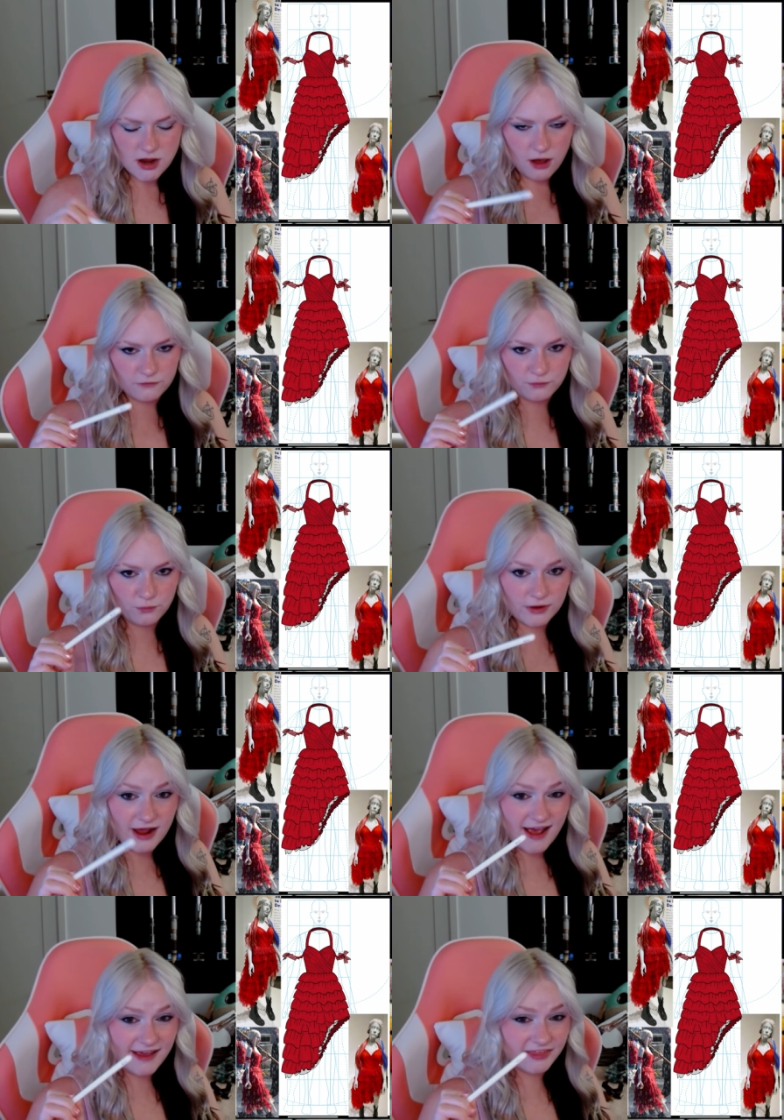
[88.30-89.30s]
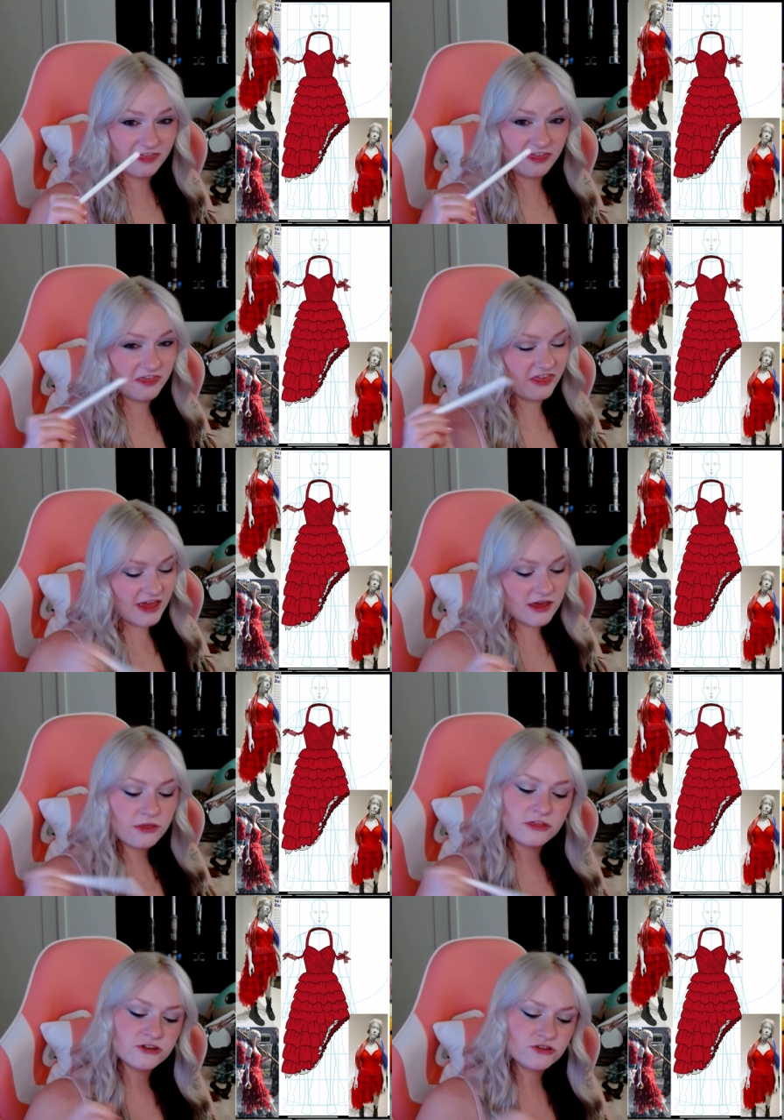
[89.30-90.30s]
of what I
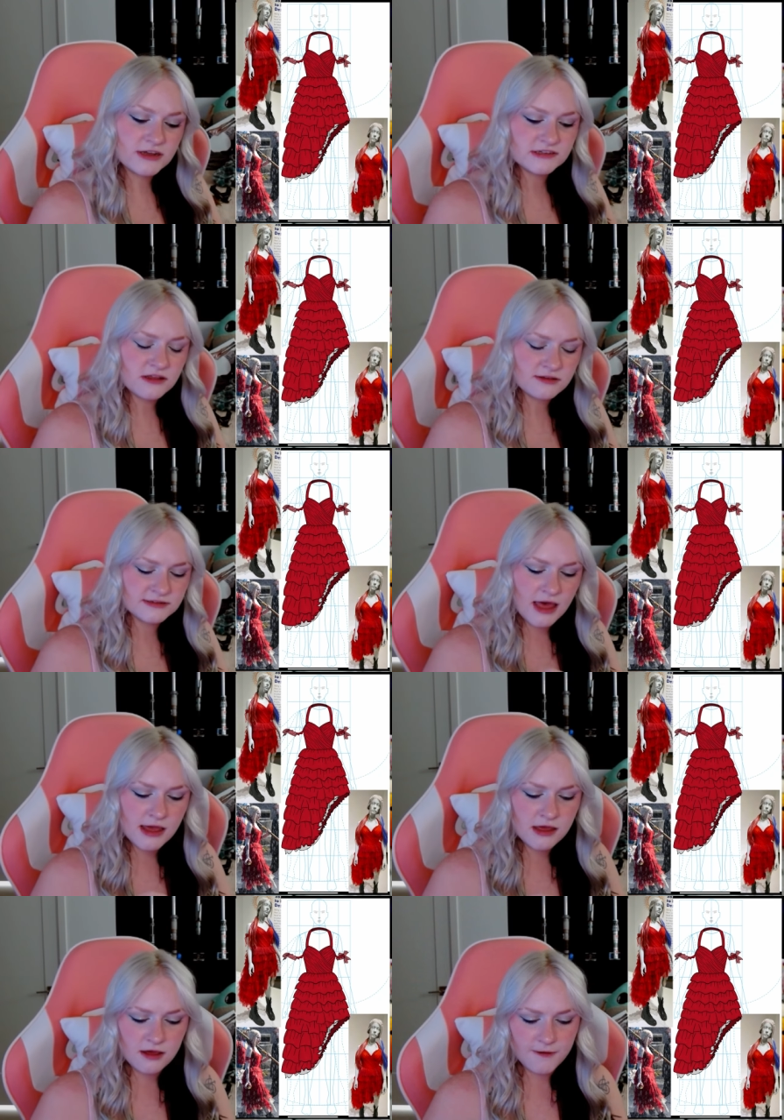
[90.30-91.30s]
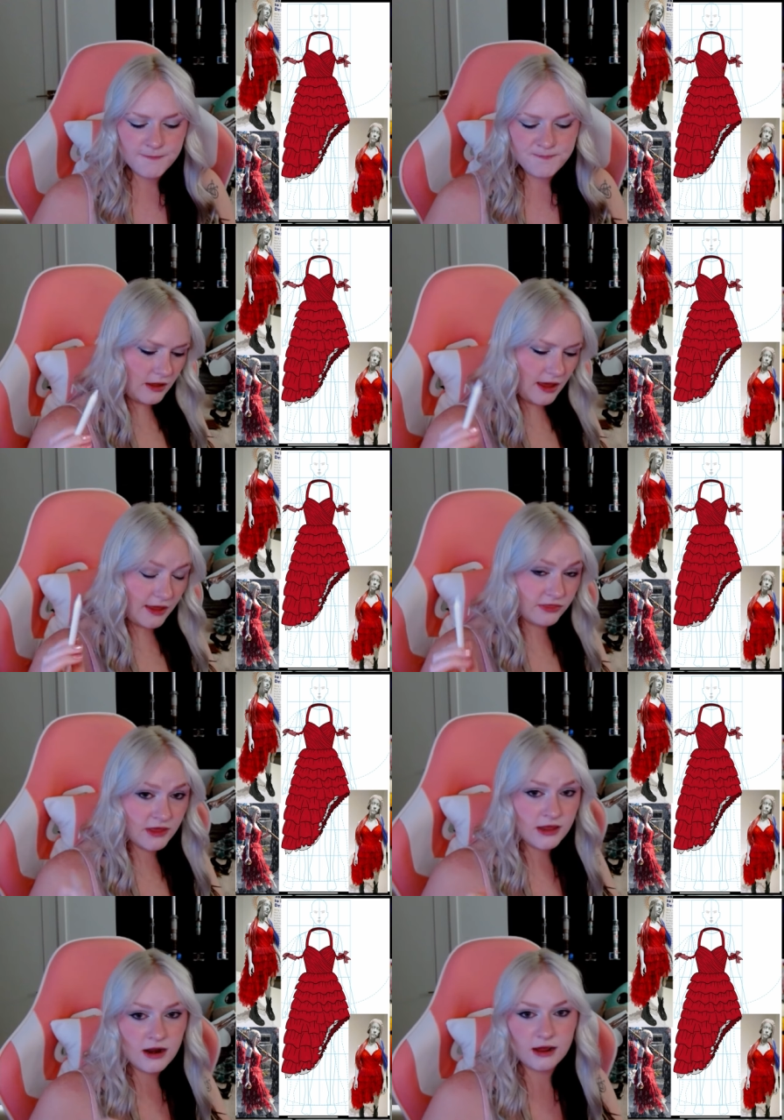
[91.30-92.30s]
think the dress looks like. And
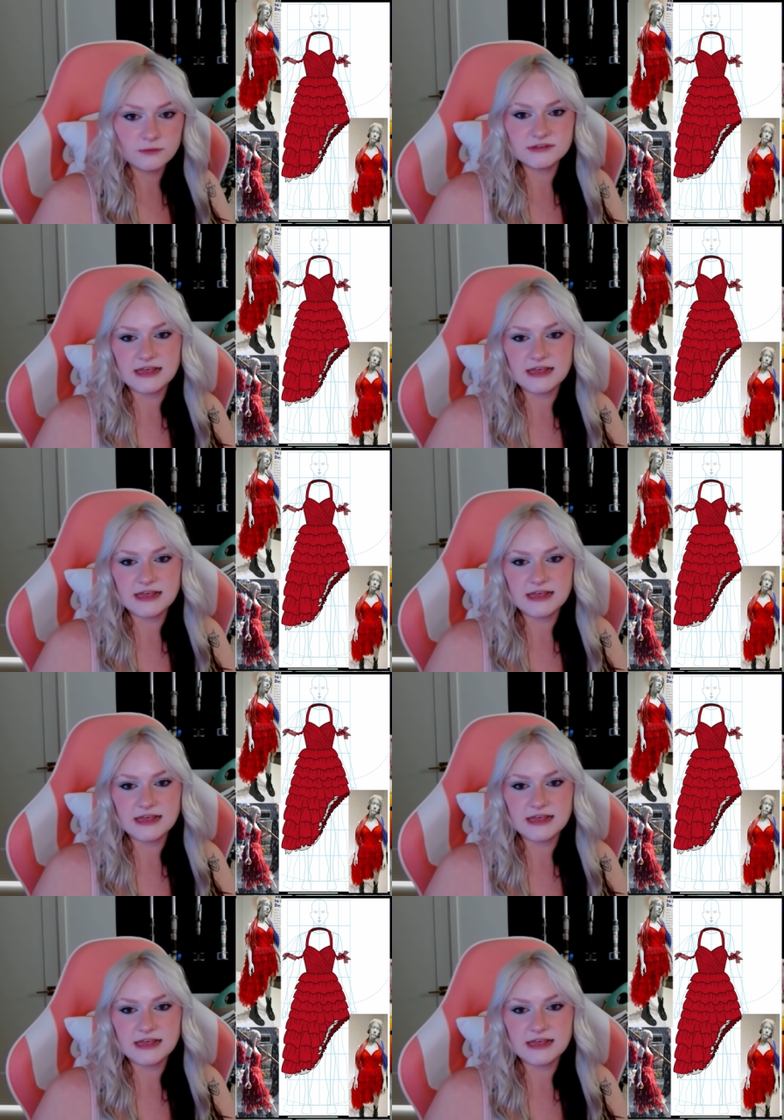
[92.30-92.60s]
then I was